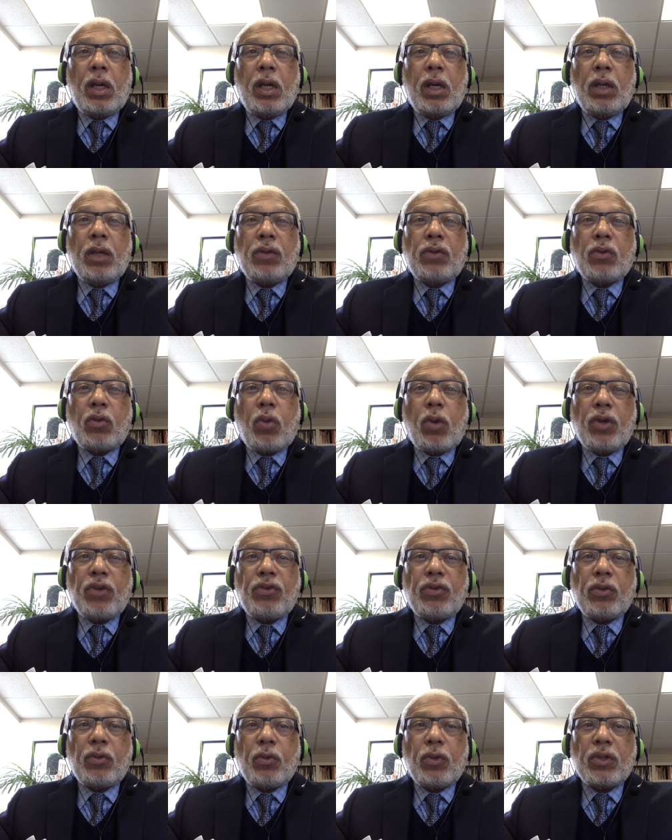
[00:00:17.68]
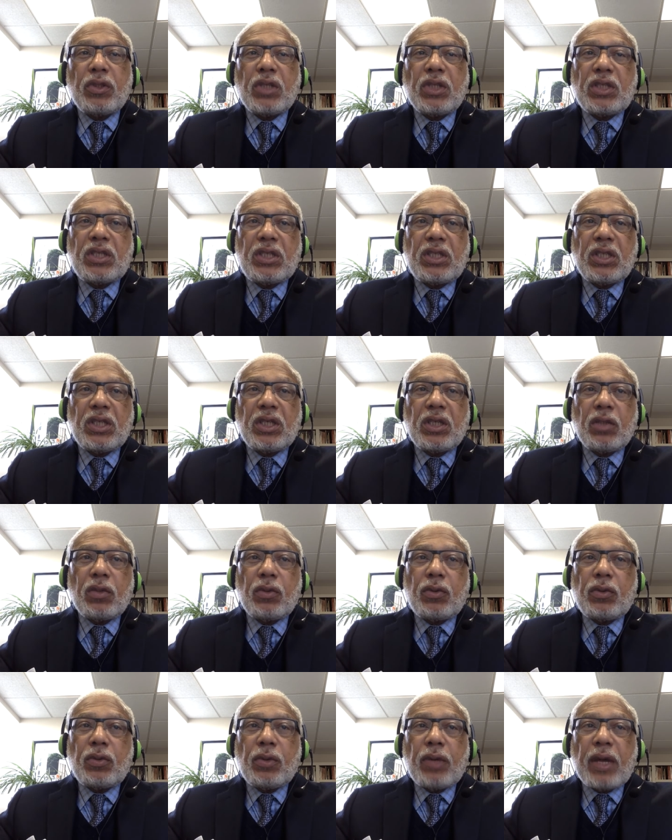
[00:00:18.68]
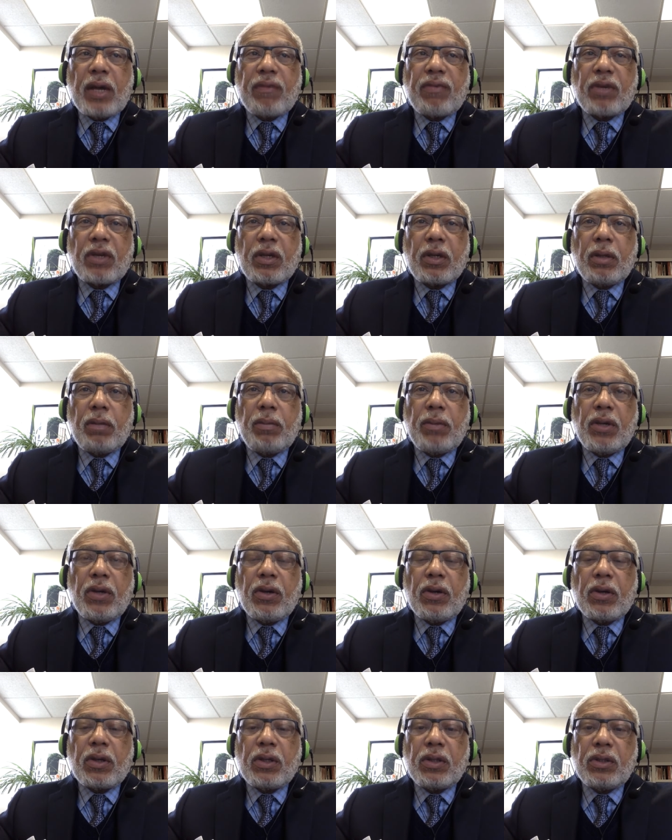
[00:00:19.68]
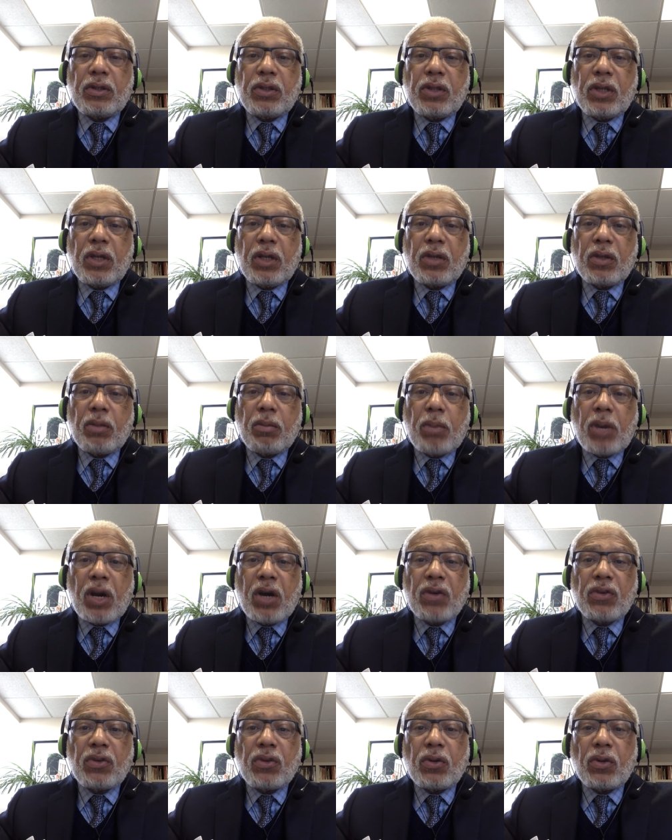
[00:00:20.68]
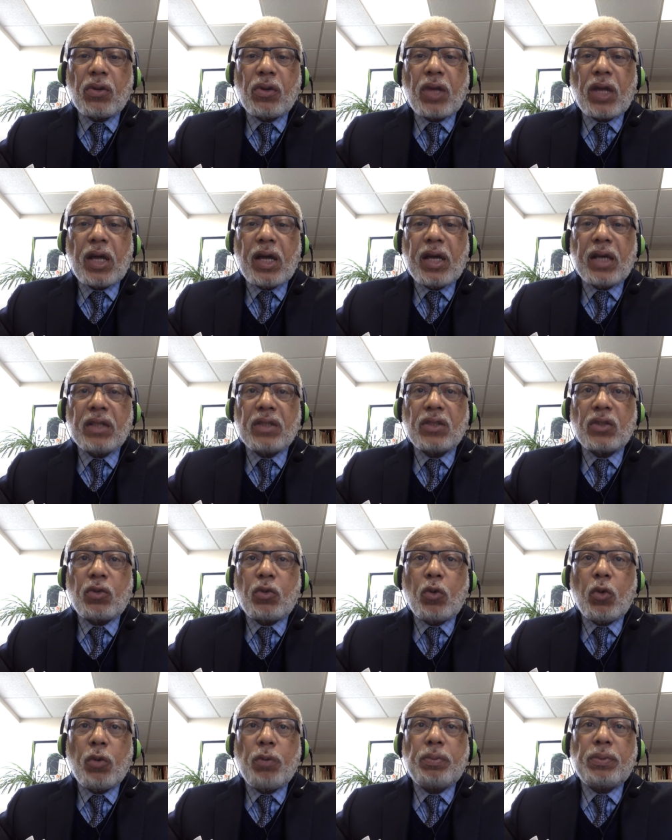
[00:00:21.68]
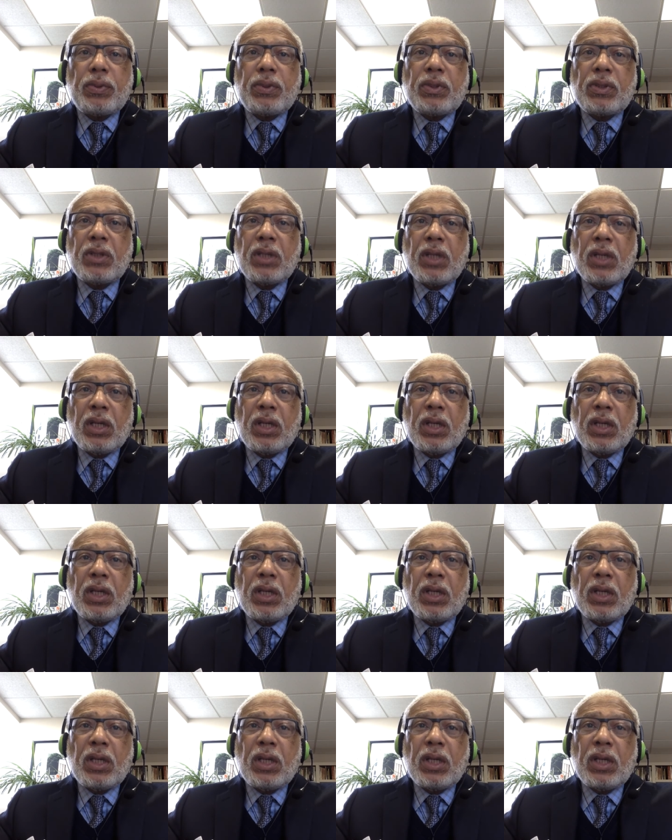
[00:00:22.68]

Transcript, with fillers: His question was a signal to African Americans and other marginalized groups